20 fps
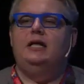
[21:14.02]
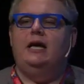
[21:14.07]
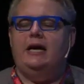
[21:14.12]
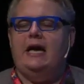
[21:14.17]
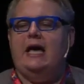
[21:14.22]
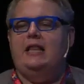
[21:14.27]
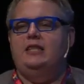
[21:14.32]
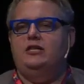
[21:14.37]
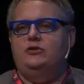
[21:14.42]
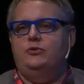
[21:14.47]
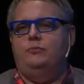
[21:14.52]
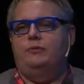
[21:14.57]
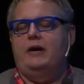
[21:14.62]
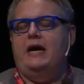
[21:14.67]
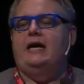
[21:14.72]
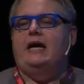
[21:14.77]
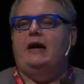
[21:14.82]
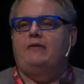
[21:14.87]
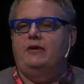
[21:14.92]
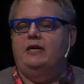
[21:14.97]
again, this would
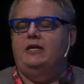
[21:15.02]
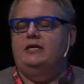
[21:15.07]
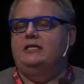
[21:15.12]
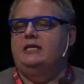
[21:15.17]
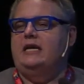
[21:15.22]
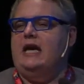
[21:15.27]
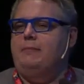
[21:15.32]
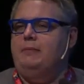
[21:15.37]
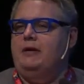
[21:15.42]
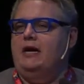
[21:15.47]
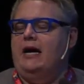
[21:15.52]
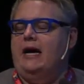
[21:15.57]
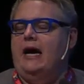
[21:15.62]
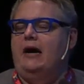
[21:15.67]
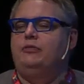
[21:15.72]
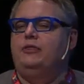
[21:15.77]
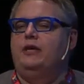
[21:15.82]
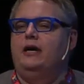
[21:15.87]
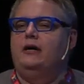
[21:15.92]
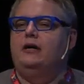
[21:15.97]
break every C API
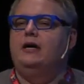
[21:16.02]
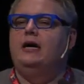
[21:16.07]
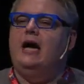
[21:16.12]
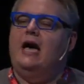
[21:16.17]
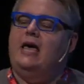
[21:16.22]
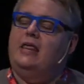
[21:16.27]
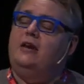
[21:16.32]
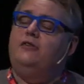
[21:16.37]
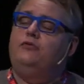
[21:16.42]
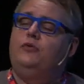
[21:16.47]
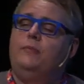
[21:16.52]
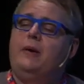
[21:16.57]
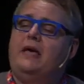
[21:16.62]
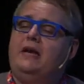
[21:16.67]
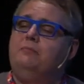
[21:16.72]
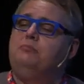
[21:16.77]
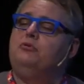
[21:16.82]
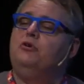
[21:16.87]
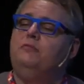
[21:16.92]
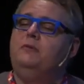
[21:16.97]
out there. And then if we made
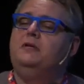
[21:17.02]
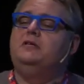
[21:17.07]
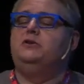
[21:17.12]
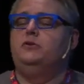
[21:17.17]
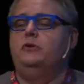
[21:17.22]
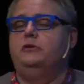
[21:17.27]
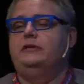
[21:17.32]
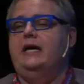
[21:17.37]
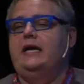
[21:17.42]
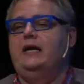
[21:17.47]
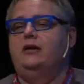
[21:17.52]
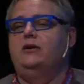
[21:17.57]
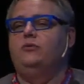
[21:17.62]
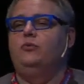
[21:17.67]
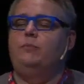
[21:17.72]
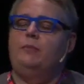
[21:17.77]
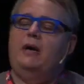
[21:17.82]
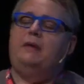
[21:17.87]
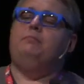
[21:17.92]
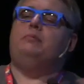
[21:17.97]
improvements to it later,
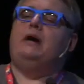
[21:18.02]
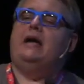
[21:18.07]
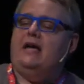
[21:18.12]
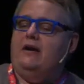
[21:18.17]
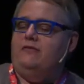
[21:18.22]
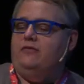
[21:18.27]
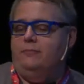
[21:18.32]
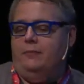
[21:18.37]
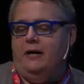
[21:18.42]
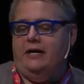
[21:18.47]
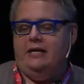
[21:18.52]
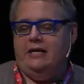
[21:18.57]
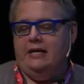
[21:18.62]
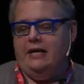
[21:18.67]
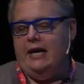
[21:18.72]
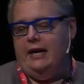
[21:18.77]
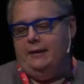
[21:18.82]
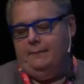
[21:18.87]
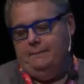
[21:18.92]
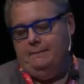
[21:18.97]
we might break everybody
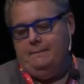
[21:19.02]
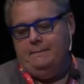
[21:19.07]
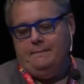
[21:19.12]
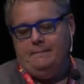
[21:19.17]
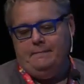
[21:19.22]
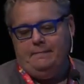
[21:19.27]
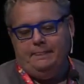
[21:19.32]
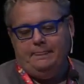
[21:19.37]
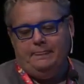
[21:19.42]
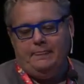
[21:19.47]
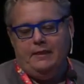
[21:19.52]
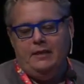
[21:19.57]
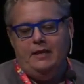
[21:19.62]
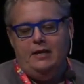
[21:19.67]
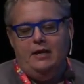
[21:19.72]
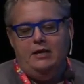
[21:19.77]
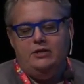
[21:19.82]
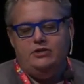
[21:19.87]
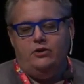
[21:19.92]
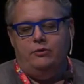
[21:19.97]
again.
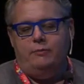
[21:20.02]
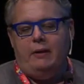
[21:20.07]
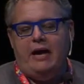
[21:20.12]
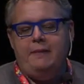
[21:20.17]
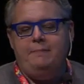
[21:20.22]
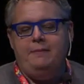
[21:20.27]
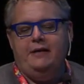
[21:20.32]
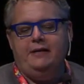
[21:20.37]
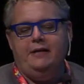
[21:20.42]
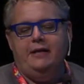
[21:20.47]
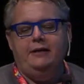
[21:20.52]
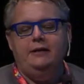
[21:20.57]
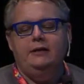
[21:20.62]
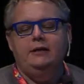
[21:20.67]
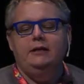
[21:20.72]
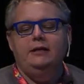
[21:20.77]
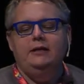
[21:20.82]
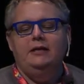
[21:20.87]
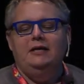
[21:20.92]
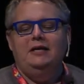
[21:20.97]
So in my opinion,
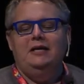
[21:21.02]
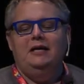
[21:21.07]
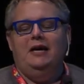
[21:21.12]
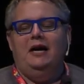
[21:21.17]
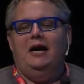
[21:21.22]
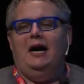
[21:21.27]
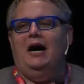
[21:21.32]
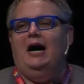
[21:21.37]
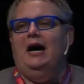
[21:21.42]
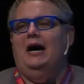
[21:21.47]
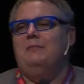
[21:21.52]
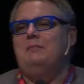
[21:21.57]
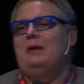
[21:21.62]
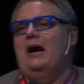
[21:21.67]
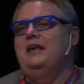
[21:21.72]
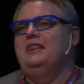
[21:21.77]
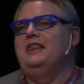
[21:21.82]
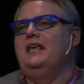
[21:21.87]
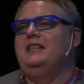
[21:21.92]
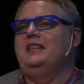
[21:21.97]
um,
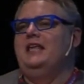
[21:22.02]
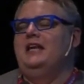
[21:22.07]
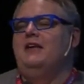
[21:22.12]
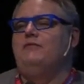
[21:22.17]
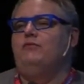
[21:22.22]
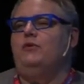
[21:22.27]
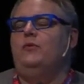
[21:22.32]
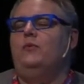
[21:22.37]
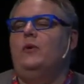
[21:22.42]
I think that if we